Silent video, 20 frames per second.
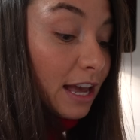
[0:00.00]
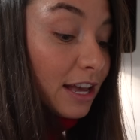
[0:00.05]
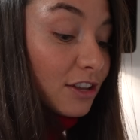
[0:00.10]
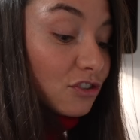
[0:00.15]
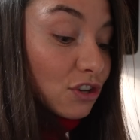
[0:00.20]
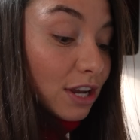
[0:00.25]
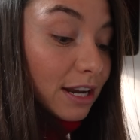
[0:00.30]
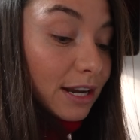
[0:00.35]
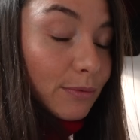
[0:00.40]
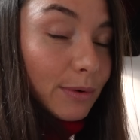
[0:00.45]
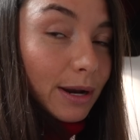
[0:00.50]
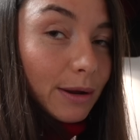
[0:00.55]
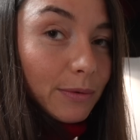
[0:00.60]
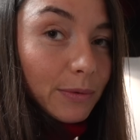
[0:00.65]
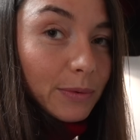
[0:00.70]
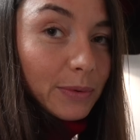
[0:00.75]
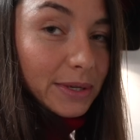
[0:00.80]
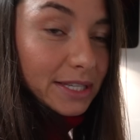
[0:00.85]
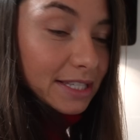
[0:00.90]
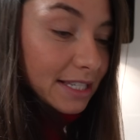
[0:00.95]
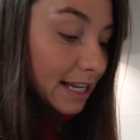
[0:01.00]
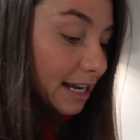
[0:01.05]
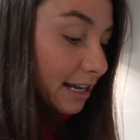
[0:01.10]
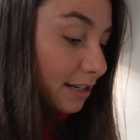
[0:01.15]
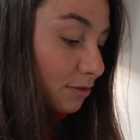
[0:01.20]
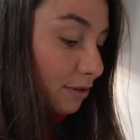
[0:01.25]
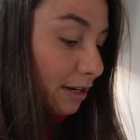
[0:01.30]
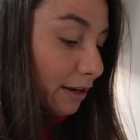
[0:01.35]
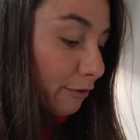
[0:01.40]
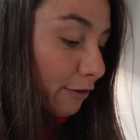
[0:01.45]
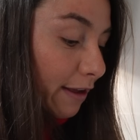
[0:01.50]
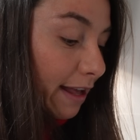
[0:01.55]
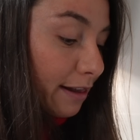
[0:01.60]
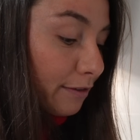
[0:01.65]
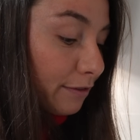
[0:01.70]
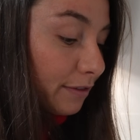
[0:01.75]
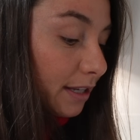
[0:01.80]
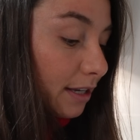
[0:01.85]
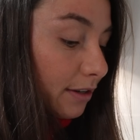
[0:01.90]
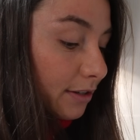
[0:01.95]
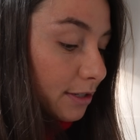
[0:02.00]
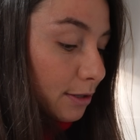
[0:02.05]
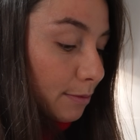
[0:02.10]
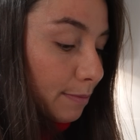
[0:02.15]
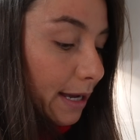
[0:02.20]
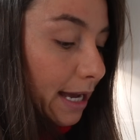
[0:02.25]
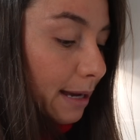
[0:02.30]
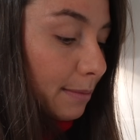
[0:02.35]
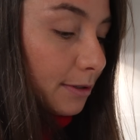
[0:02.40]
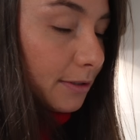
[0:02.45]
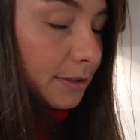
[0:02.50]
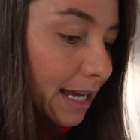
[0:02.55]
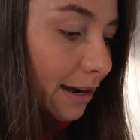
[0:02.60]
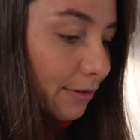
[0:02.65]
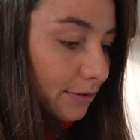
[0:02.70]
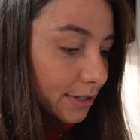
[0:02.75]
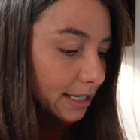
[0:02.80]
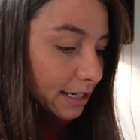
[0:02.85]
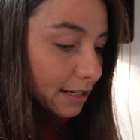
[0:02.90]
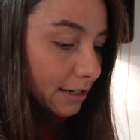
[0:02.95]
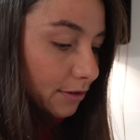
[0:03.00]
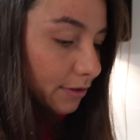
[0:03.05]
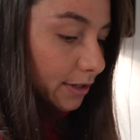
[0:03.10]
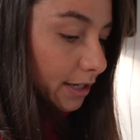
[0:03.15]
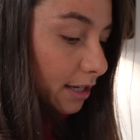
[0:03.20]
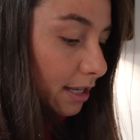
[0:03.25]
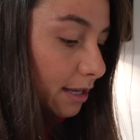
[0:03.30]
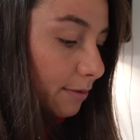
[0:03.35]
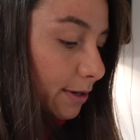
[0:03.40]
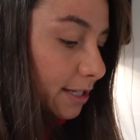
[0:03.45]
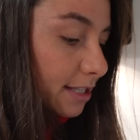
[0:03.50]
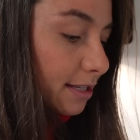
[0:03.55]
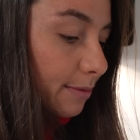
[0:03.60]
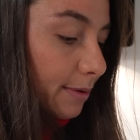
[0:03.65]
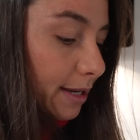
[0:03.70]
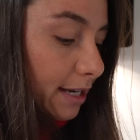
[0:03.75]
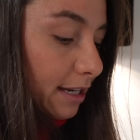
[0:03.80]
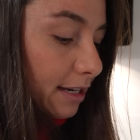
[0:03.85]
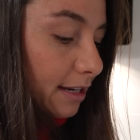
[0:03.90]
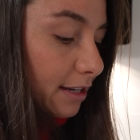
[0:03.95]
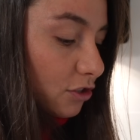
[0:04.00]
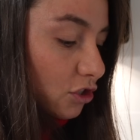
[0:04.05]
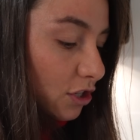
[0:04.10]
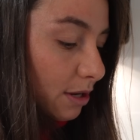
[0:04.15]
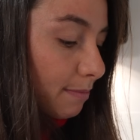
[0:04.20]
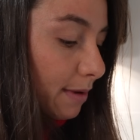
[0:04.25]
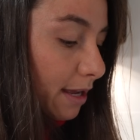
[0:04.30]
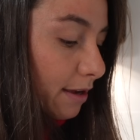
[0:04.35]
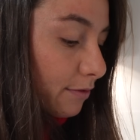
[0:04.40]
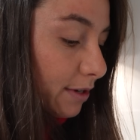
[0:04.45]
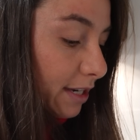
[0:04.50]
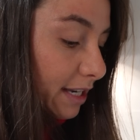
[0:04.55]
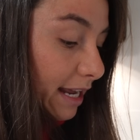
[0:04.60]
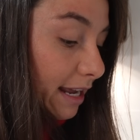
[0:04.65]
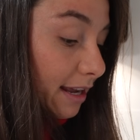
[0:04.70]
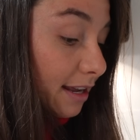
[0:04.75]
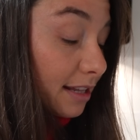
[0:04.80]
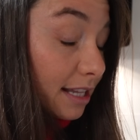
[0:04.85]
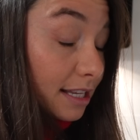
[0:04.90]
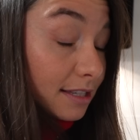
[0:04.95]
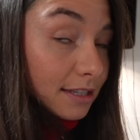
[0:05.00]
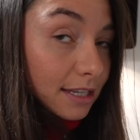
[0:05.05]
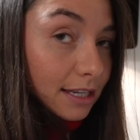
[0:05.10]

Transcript: January we start to live healthy. Also Pablo, how is it going? He was already in the gym every day this